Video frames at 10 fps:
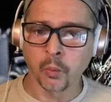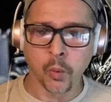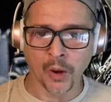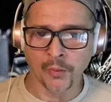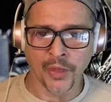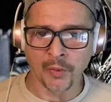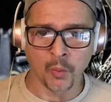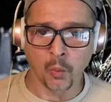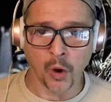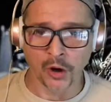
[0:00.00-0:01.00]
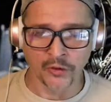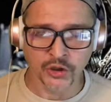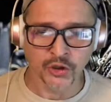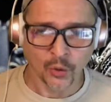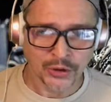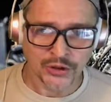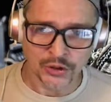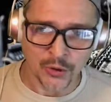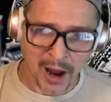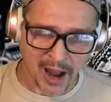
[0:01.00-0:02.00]
what then what other choice do
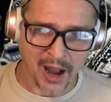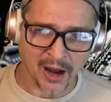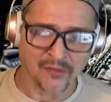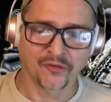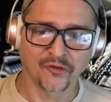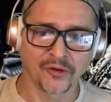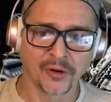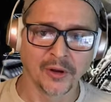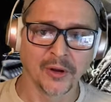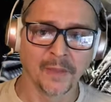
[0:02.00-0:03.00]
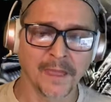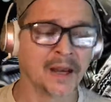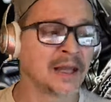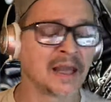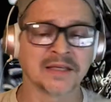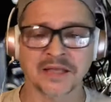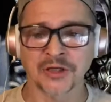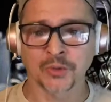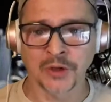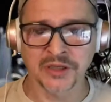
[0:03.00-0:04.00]
you have? And I guess
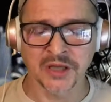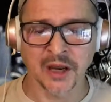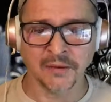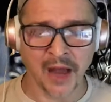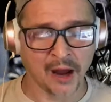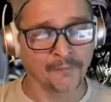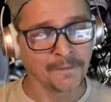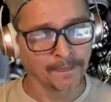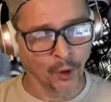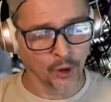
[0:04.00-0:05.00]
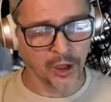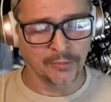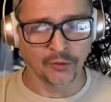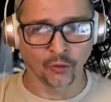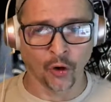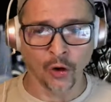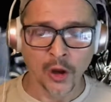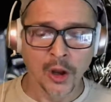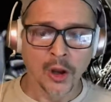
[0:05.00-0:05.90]
that's what he's saying. Now, don't get me wrong.